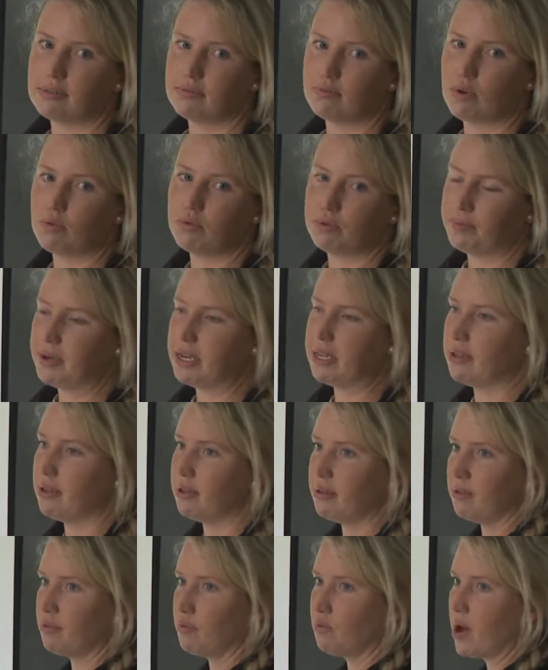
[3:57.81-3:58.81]
What would be
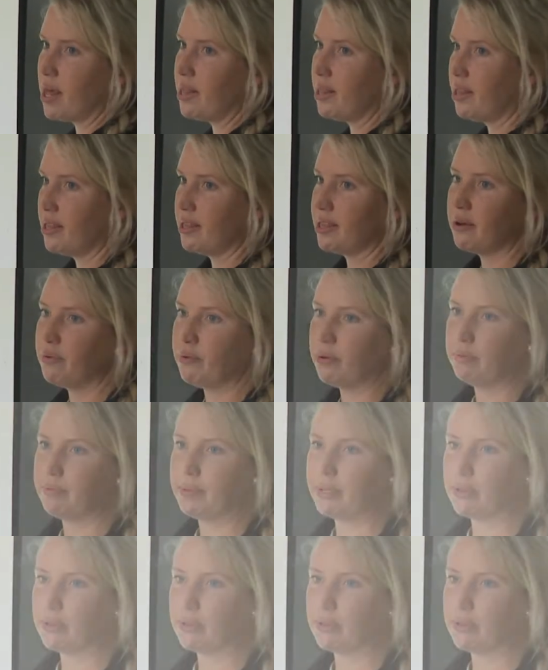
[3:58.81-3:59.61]
the one thing that we would be